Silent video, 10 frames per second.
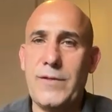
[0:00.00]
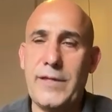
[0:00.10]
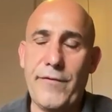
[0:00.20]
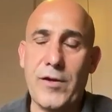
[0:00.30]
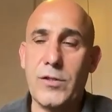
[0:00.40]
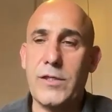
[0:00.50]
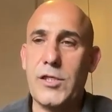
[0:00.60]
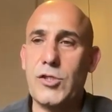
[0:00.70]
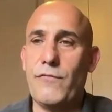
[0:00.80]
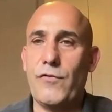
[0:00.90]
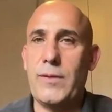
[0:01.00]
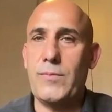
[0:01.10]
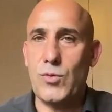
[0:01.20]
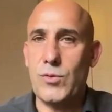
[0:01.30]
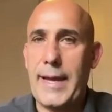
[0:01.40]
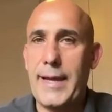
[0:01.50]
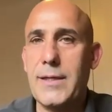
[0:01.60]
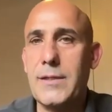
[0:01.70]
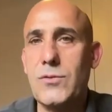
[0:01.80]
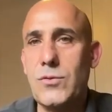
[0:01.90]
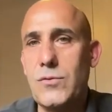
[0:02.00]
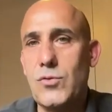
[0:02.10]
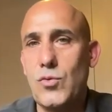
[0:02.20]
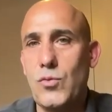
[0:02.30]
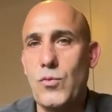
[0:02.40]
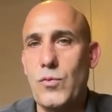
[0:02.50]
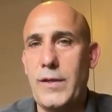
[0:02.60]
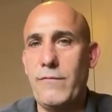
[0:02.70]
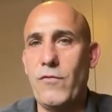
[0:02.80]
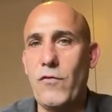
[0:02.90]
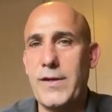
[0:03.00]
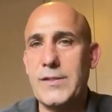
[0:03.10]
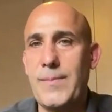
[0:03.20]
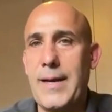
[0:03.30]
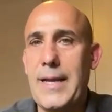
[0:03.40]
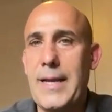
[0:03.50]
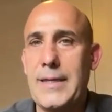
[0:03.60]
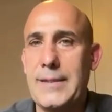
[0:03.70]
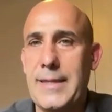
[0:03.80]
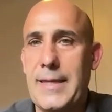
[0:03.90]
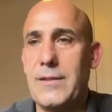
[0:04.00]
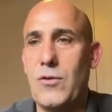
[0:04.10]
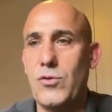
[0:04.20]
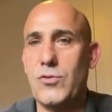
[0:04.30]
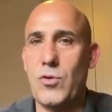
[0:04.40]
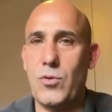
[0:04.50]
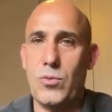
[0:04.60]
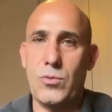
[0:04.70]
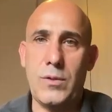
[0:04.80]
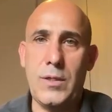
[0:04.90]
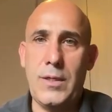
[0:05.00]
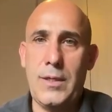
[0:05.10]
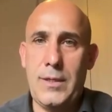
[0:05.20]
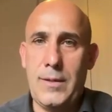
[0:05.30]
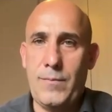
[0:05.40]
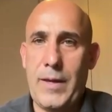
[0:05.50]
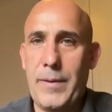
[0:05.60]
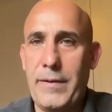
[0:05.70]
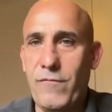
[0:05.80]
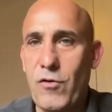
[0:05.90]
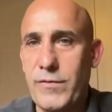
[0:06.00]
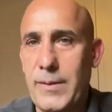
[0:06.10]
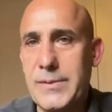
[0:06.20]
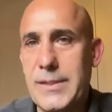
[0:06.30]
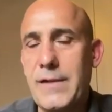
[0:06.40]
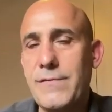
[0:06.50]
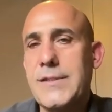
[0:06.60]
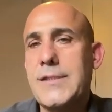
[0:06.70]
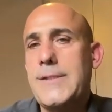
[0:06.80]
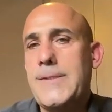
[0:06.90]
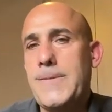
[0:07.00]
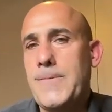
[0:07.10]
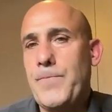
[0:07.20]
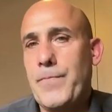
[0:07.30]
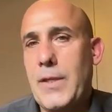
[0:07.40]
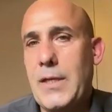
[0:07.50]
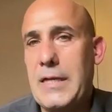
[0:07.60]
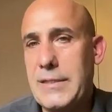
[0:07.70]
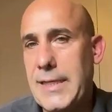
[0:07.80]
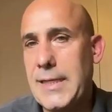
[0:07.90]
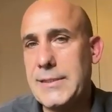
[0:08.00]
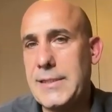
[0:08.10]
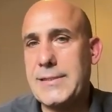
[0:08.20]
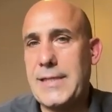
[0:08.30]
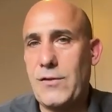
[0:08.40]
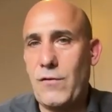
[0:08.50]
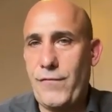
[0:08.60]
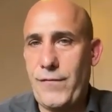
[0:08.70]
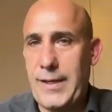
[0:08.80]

difficult decision for them to take, to involve Hezbollah and then also maybe involve themselves. I think is the state of